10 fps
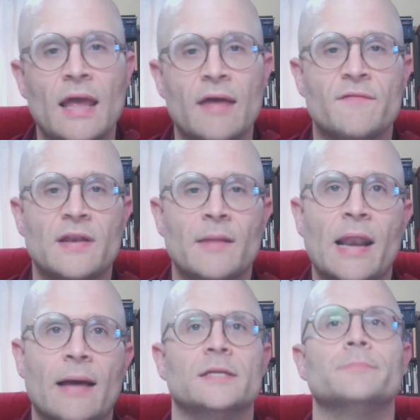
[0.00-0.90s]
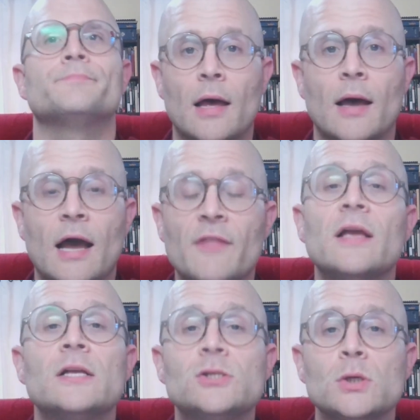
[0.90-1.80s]
if it had been absent. I
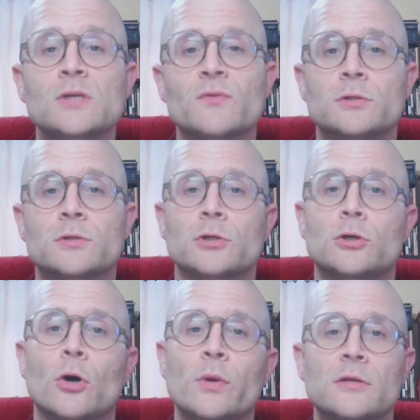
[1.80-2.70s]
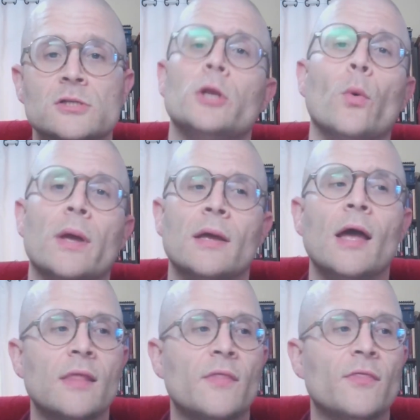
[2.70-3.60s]
think it's useful to go into the story knowing
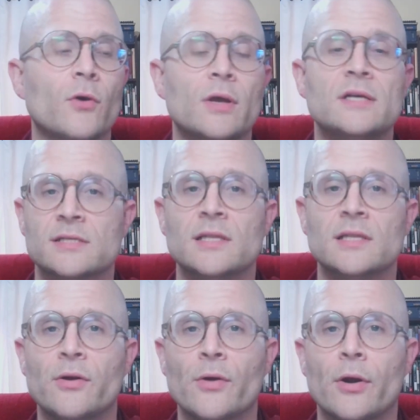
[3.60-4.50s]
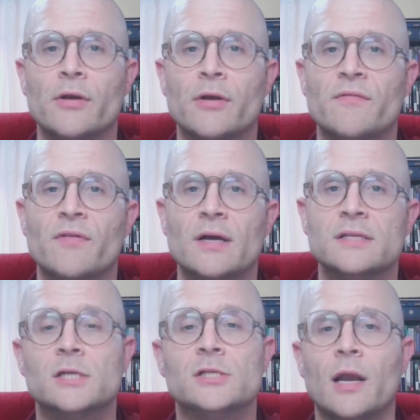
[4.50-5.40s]
that there is this literary device, because
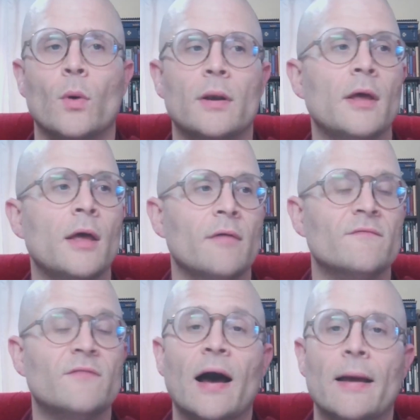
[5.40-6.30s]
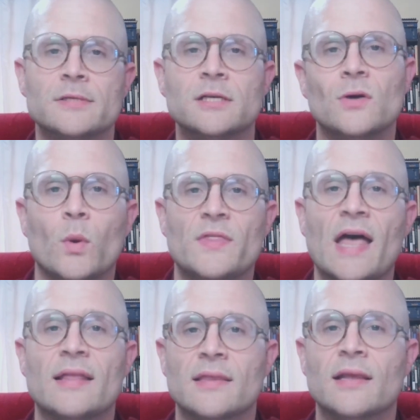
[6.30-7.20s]
not everyone vibes with
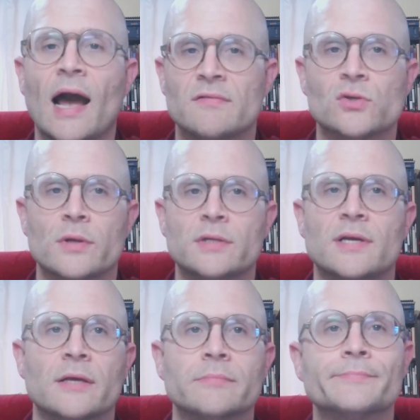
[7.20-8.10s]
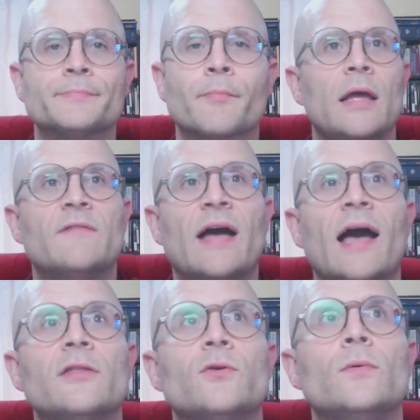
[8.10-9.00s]
that kind of storytelling. If
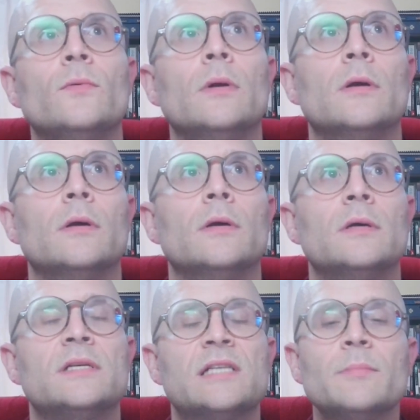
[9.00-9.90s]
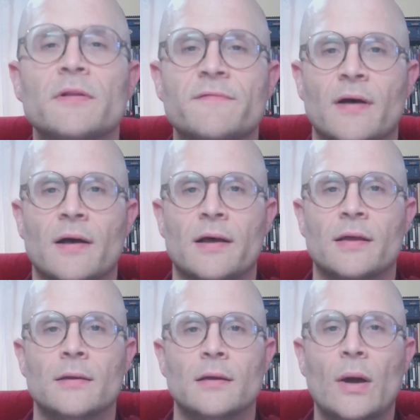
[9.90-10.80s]
I had to simplify
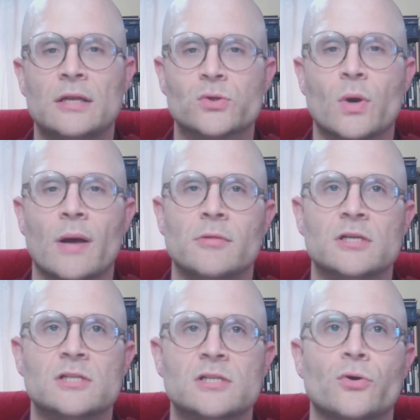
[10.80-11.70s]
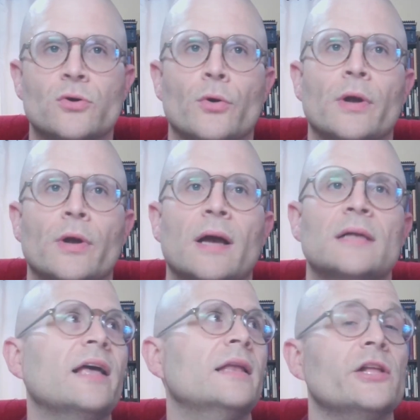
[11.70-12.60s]
how I describe the story, I'd say it
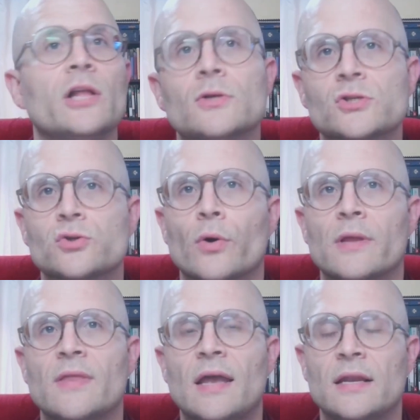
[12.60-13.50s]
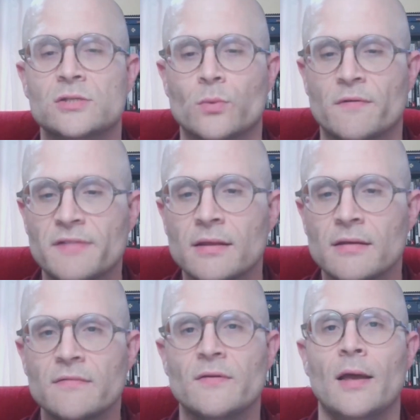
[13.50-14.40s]
is a gentle story that is
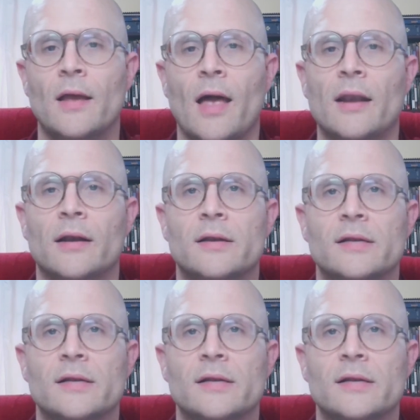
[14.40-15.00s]
reflective and it is